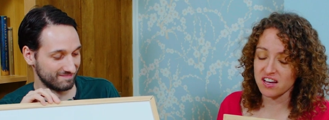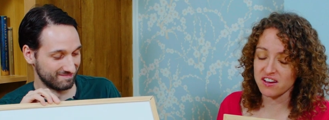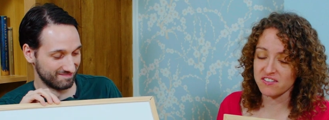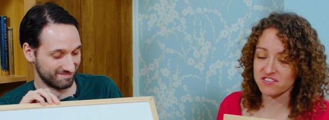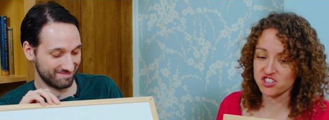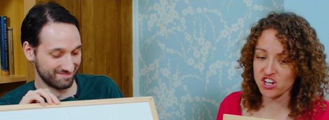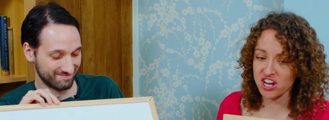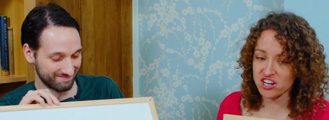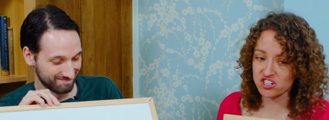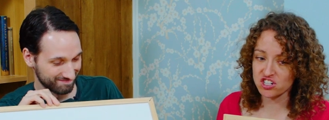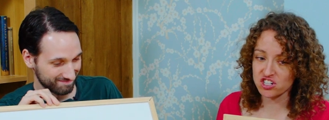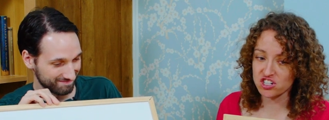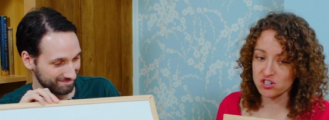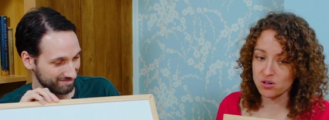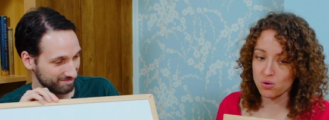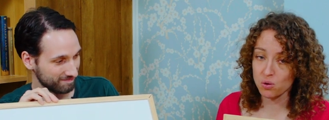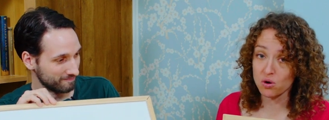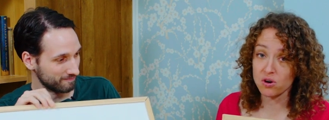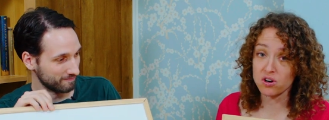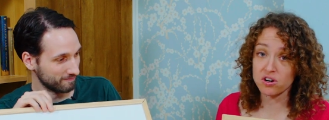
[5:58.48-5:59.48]
Speaker 1: of gender
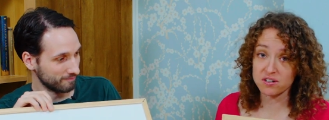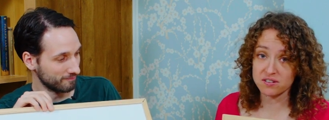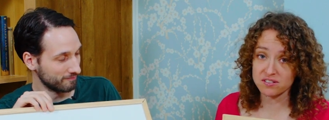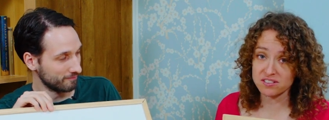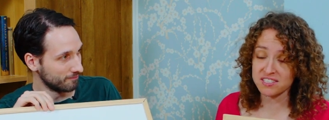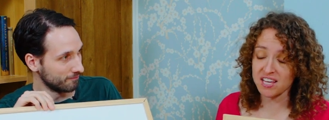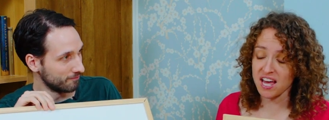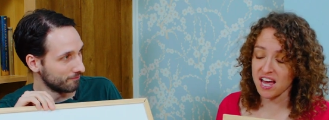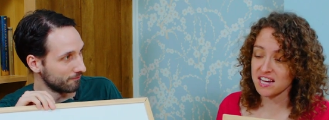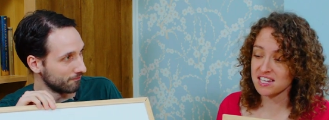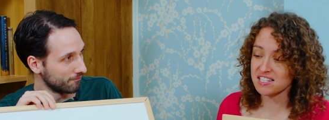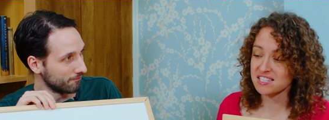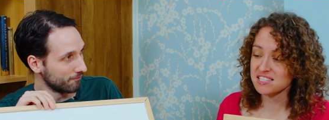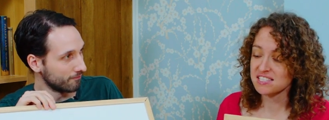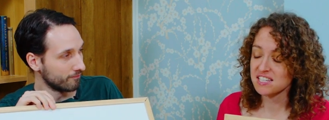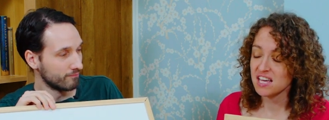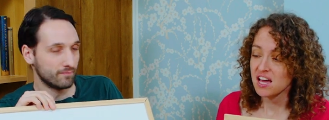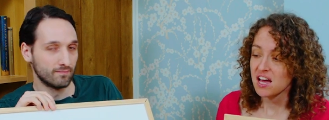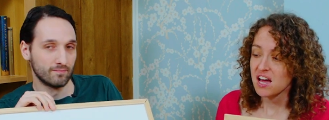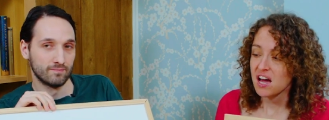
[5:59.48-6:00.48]
or sex.
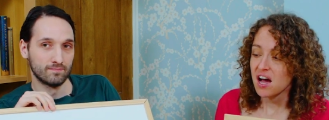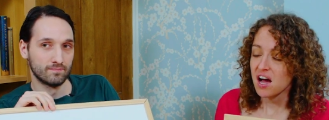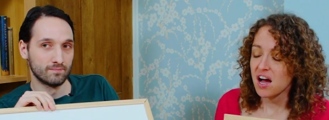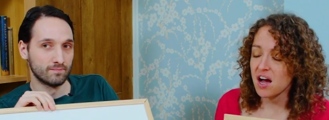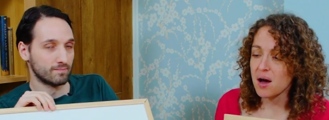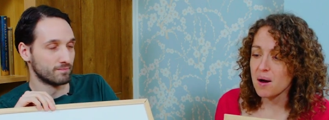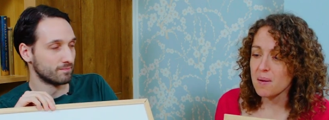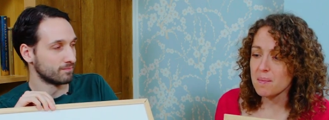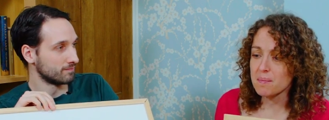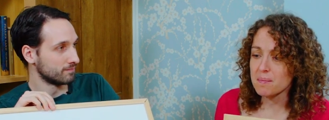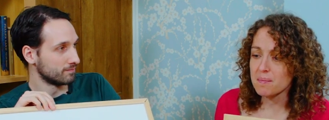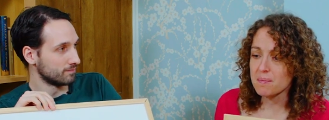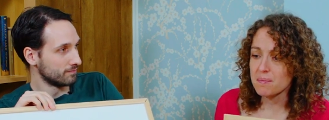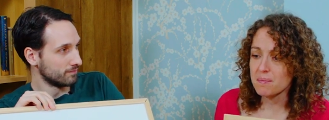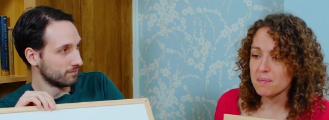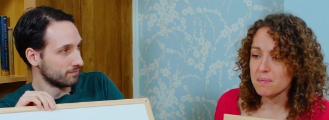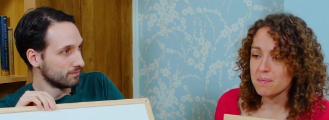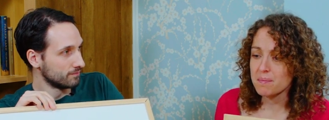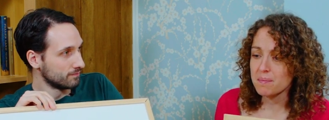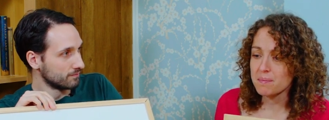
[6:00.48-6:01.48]
Um,
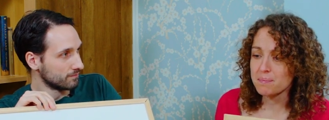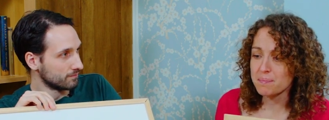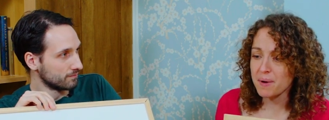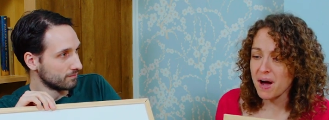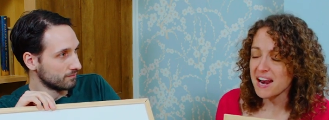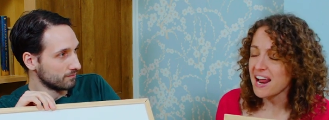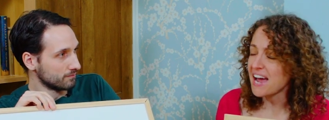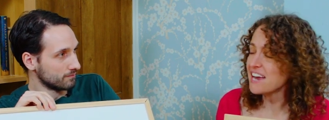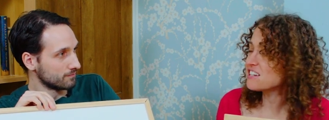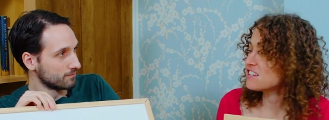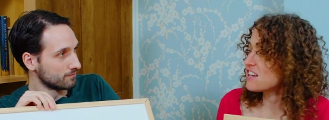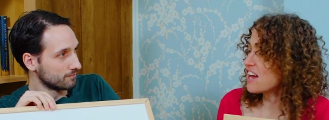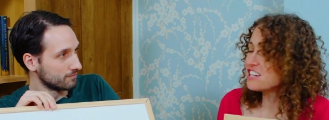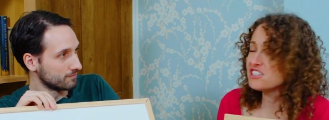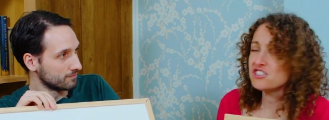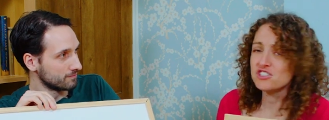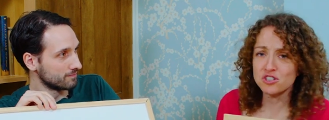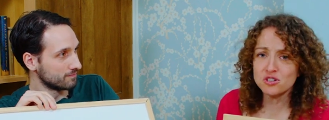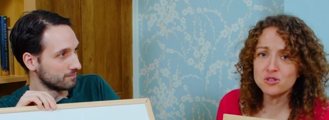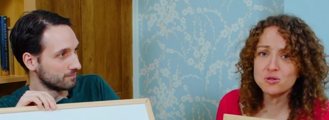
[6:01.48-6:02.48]
but I, I
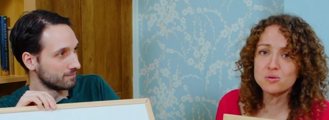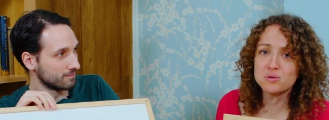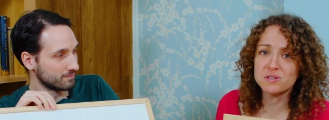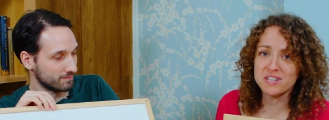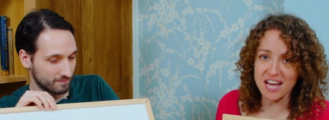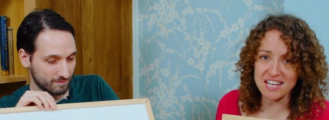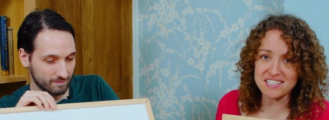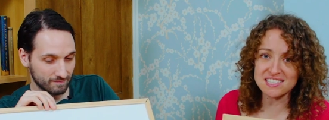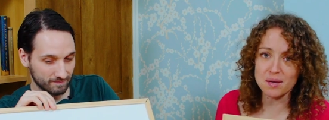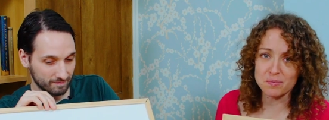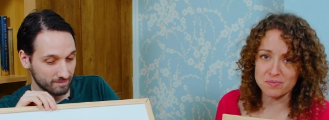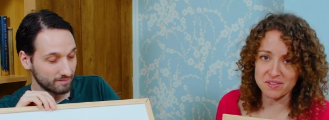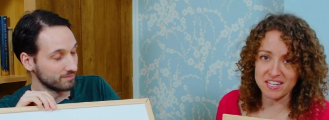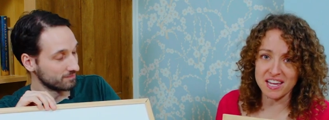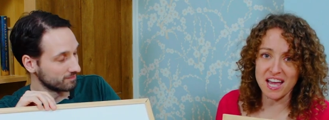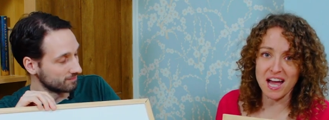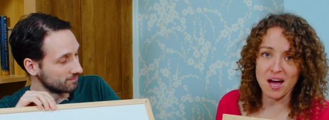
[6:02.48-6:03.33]
do get something